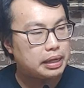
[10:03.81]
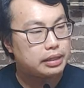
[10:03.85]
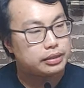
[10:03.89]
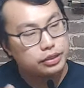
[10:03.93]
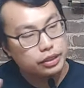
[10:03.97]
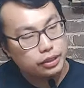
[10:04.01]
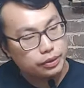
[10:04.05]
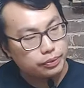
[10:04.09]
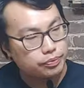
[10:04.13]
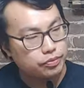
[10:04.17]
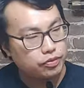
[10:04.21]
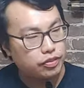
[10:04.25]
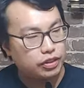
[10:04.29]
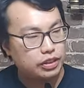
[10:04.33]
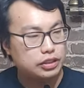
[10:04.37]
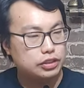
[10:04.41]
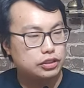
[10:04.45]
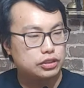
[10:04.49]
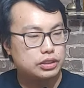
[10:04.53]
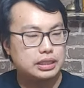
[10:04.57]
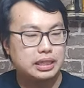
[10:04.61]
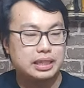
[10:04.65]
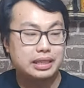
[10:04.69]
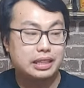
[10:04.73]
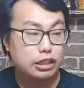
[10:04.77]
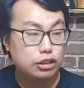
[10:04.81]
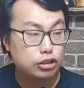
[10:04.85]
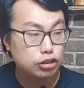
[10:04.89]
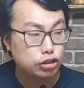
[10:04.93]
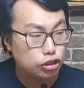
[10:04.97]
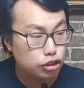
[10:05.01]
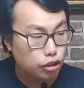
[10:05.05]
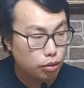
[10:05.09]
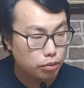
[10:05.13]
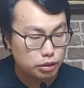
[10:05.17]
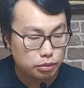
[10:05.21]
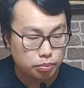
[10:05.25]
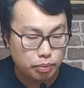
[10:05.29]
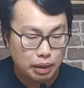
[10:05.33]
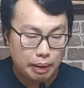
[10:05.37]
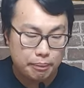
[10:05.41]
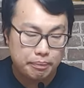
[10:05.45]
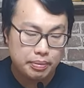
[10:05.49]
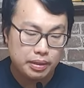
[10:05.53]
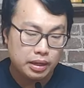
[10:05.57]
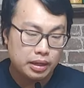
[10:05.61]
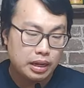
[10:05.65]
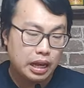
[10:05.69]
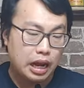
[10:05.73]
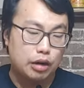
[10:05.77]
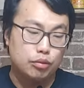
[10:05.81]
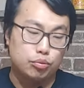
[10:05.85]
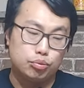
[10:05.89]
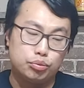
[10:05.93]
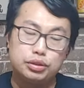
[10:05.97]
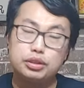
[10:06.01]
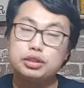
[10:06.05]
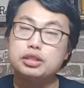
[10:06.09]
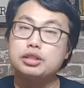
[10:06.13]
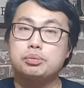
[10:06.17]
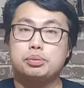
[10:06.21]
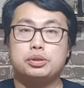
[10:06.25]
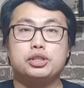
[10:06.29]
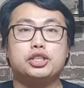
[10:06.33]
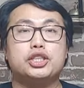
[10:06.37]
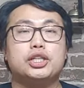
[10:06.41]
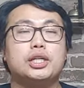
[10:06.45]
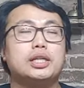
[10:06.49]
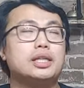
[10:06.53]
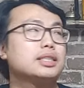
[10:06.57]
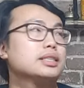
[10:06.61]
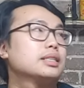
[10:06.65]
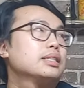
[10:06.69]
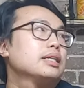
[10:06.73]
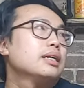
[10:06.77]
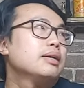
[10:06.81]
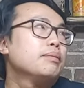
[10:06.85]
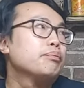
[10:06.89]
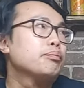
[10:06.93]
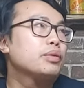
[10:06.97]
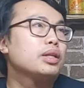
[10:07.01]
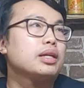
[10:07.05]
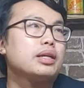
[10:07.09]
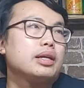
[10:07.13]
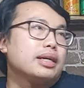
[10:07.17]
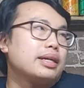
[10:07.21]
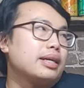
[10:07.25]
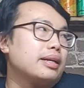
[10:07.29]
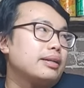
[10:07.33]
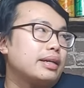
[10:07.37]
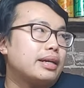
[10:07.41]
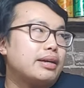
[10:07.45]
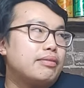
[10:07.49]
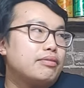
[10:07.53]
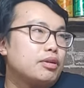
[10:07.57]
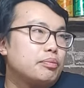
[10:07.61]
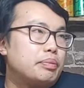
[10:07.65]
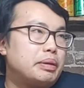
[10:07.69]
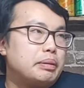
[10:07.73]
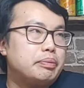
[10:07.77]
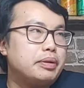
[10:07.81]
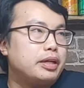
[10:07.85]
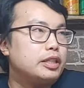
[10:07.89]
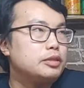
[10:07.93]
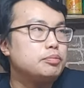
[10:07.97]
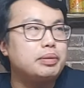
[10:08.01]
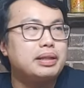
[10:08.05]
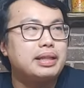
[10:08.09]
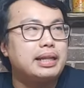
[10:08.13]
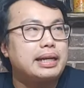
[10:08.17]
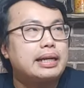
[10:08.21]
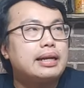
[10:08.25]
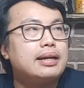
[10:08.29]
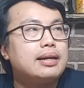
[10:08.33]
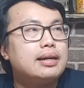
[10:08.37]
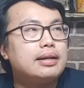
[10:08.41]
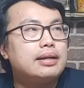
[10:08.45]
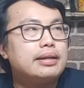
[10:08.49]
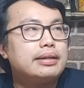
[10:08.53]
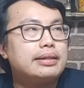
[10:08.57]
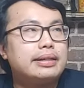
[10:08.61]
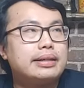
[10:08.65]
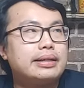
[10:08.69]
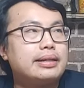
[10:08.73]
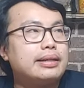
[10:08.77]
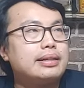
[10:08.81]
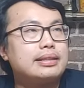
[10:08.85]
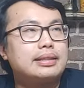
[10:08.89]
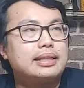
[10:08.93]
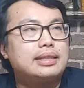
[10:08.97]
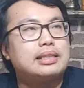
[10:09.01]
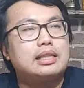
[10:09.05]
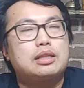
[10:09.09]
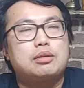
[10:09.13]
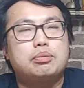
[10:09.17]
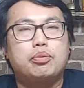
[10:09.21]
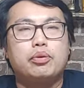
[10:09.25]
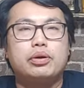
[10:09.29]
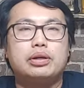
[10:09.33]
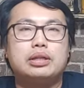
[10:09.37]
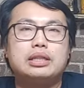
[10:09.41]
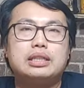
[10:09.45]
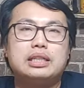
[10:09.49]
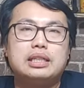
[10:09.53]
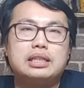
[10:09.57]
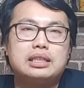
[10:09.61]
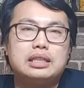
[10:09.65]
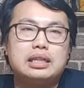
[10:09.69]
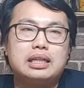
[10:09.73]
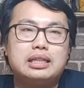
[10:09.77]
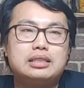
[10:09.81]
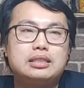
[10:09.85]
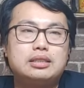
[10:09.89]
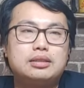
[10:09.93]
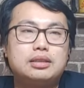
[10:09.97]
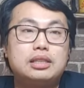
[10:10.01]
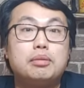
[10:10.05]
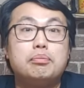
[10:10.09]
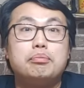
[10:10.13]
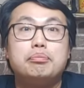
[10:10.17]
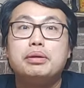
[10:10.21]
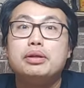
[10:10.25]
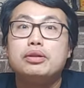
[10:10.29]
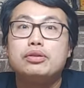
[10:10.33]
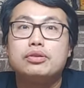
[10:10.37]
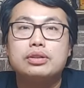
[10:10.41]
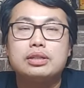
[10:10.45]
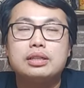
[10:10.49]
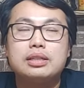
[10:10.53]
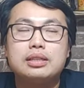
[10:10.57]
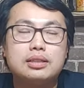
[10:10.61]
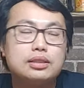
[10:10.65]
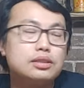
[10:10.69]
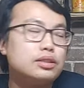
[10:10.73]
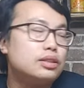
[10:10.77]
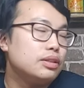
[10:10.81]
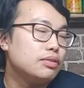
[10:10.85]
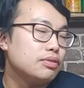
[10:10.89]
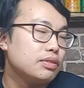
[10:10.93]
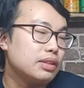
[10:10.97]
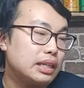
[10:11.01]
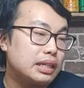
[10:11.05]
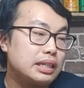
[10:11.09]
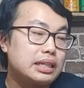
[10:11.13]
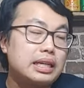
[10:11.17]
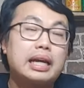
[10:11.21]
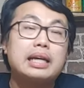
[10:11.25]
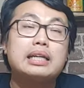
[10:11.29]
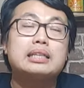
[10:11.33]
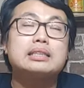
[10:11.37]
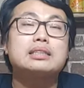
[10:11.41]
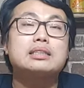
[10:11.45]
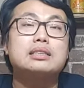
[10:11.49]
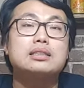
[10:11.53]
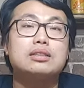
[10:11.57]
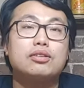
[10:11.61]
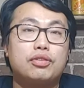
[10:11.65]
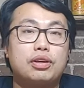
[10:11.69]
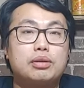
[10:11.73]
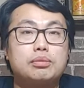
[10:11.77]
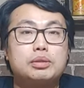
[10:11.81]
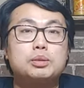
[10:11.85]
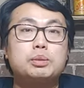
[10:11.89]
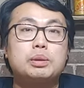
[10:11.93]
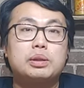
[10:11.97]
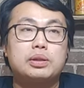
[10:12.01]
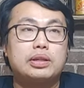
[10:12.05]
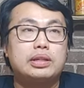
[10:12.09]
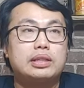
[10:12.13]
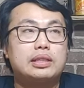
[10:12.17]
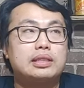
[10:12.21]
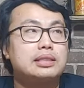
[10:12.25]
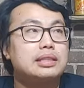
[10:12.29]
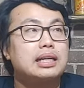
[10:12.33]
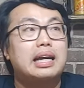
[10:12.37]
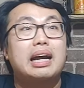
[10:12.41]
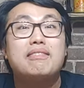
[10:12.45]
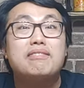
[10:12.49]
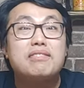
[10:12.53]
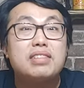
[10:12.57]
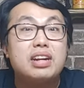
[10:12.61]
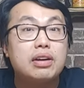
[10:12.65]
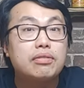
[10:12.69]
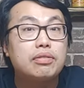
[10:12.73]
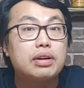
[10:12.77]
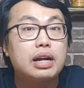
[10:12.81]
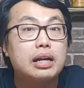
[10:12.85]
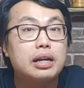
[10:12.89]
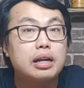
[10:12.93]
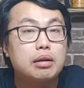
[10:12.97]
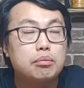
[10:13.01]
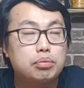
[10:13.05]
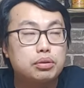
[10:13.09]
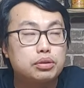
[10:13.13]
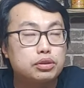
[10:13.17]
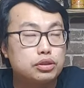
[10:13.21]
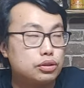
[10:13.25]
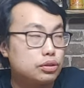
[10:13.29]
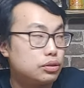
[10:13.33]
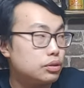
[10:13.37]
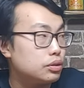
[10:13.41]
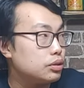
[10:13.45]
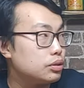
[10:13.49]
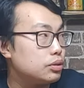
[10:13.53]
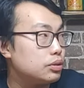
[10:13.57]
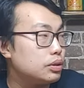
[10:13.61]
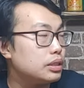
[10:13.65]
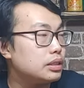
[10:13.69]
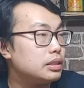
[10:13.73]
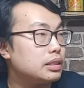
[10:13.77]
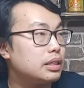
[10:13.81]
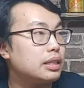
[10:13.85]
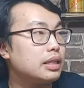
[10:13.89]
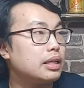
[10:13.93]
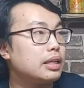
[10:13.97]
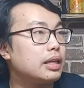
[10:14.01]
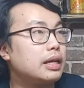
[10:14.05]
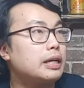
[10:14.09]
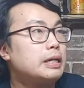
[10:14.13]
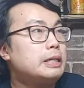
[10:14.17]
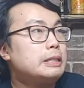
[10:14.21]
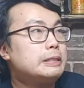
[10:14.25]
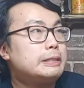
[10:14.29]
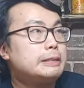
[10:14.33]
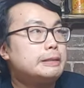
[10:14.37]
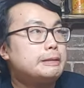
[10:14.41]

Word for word: palate. So very interesting. Thank you so much, Bob. I really appreciate it because again, I give it a B plus, but like that's not the point. It, it, it's the ability to even like taste famous beer like this. Like I've never had Emperor Julius, and then like